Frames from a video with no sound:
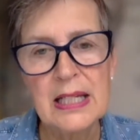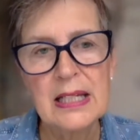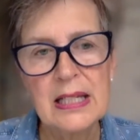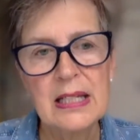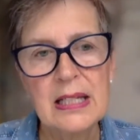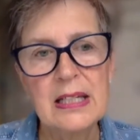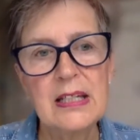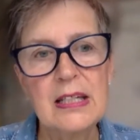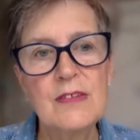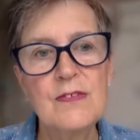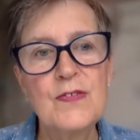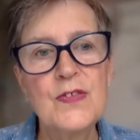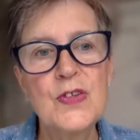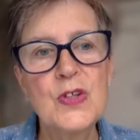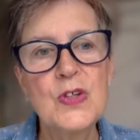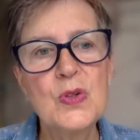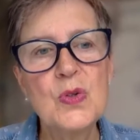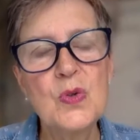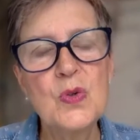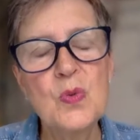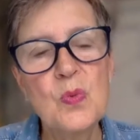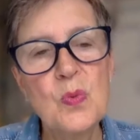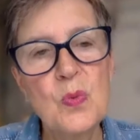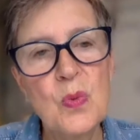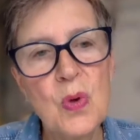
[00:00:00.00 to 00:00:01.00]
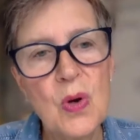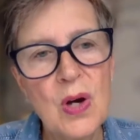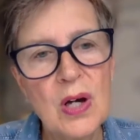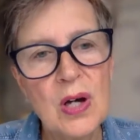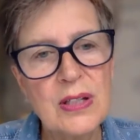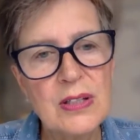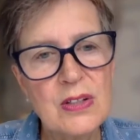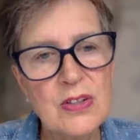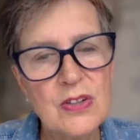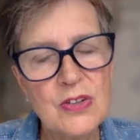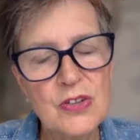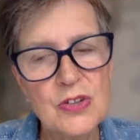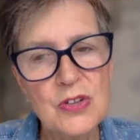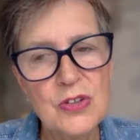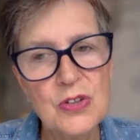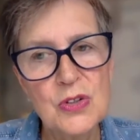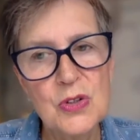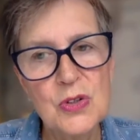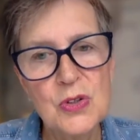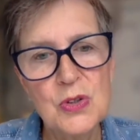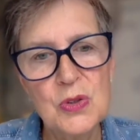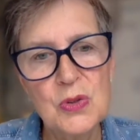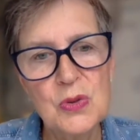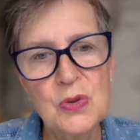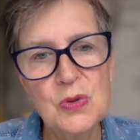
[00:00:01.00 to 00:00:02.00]
If you want
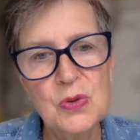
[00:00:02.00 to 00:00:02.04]
to